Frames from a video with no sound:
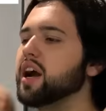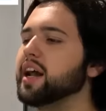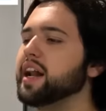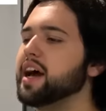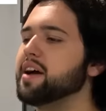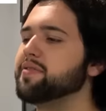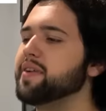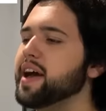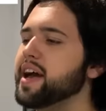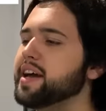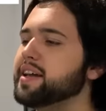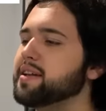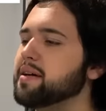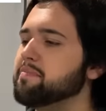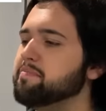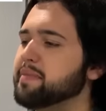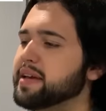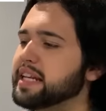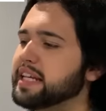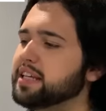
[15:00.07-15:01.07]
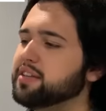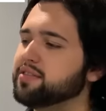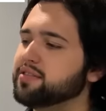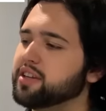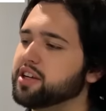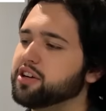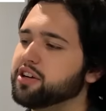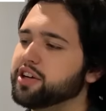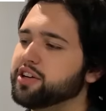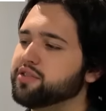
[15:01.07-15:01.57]
right, I've had many
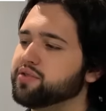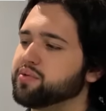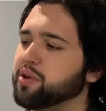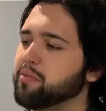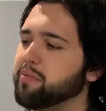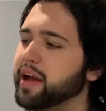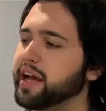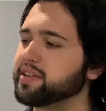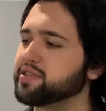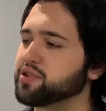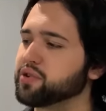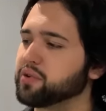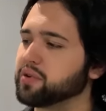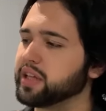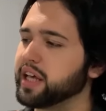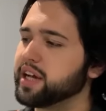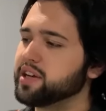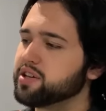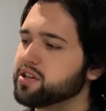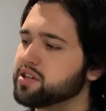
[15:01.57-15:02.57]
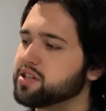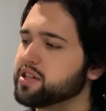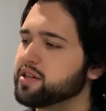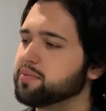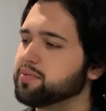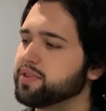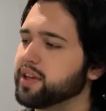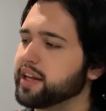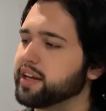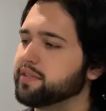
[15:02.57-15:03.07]
serious romantic
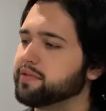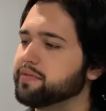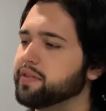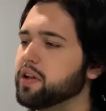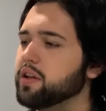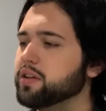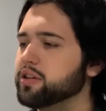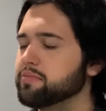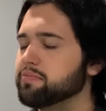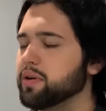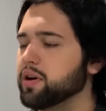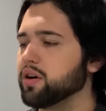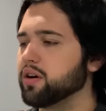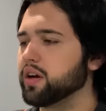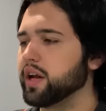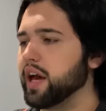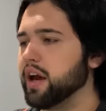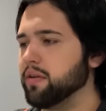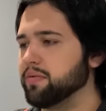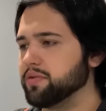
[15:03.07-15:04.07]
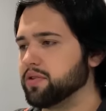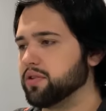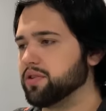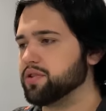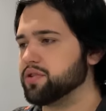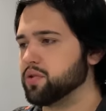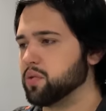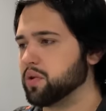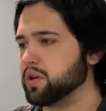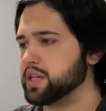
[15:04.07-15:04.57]
relationships that have fallen apart after a
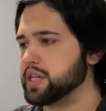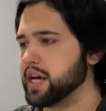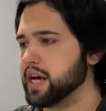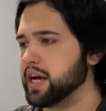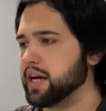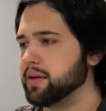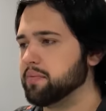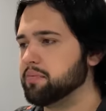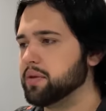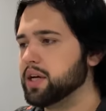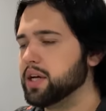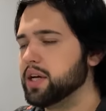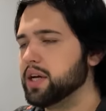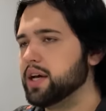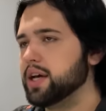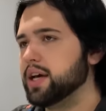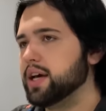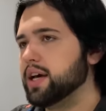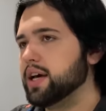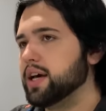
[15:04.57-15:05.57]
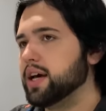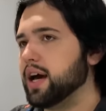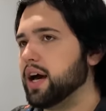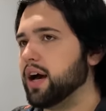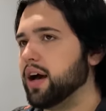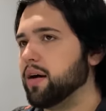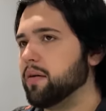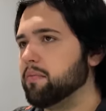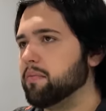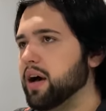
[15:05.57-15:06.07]
short time.
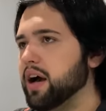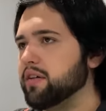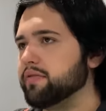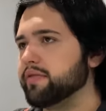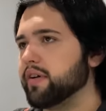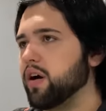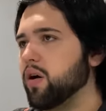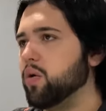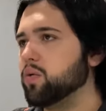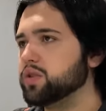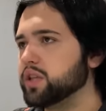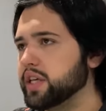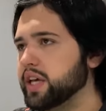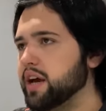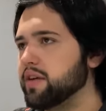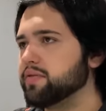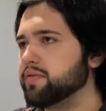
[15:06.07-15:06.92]
I've only